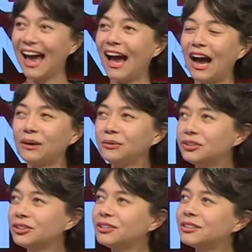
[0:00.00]
I
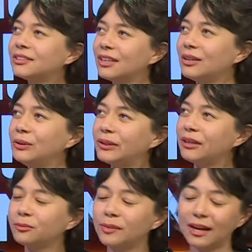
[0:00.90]
was just
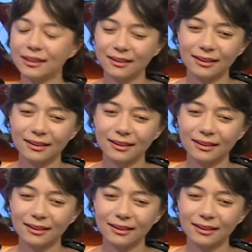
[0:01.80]
looking back